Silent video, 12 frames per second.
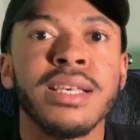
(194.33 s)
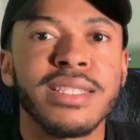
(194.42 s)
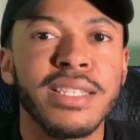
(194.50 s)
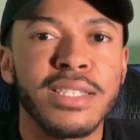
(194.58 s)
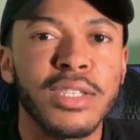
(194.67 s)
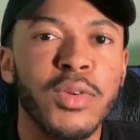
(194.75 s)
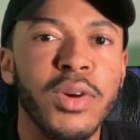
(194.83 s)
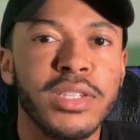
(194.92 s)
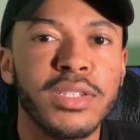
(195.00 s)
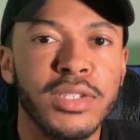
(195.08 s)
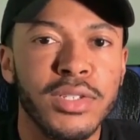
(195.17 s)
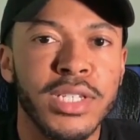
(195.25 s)
Since the
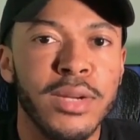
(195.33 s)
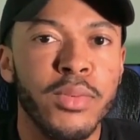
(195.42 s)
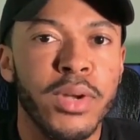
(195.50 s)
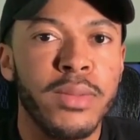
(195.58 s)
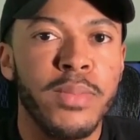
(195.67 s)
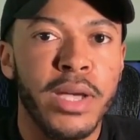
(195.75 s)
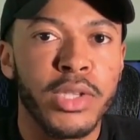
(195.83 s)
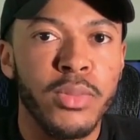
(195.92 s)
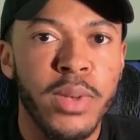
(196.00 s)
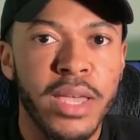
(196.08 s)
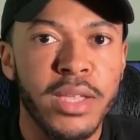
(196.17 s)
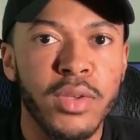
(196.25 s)
questions are separated by
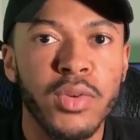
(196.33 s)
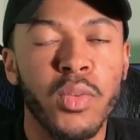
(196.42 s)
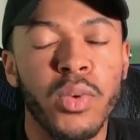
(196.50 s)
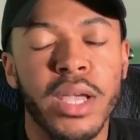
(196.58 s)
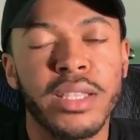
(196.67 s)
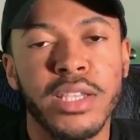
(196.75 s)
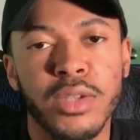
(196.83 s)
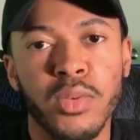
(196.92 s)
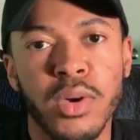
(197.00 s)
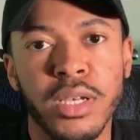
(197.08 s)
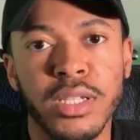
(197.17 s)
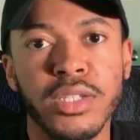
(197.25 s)
domain, what I did
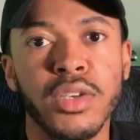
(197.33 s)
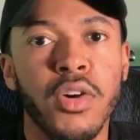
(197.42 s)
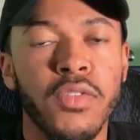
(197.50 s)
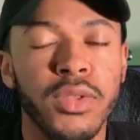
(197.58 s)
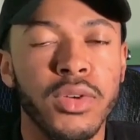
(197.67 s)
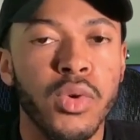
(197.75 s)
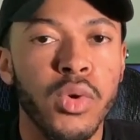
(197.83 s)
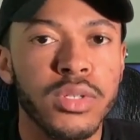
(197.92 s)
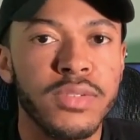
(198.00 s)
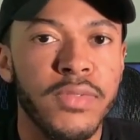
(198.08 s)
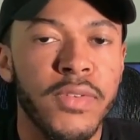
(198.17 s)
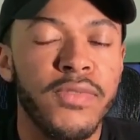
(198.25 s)
was, over the course
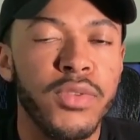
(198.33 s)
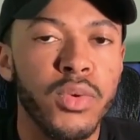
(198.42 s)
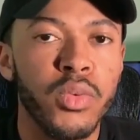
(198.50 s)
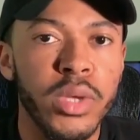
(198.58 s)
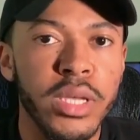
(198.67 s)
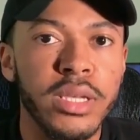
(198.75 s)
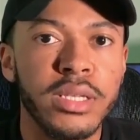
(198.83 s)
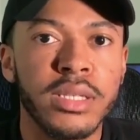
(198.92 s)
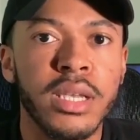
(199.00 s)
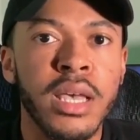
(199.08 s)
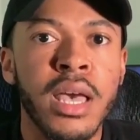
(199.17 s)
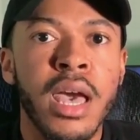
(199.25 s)
of a few weeks,
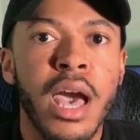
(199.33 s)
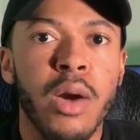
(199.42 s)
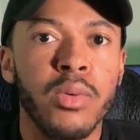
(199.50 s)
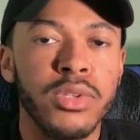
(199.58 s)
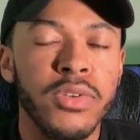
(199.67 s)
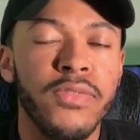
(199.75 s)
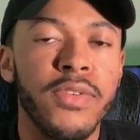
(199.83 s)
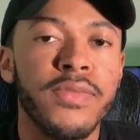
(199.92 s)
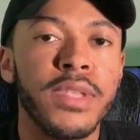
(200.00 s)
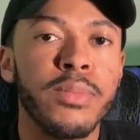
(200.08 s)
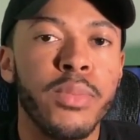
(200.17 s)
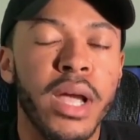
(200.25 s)
I would do
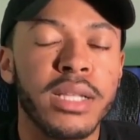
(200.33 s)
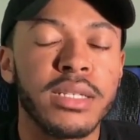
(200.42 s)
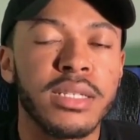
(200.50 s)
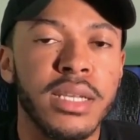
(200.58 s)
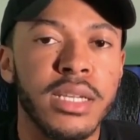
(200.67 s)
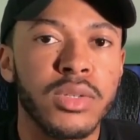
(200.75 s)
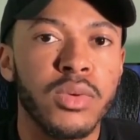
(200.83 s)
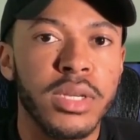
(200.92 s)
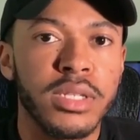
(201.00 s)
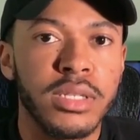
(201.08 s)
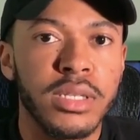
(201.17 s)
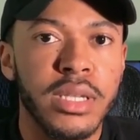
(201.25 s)
50 practice test
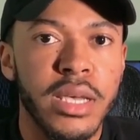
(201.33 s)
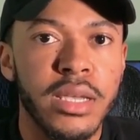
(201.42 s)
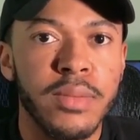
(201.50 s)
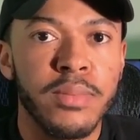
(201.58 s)
questions a day,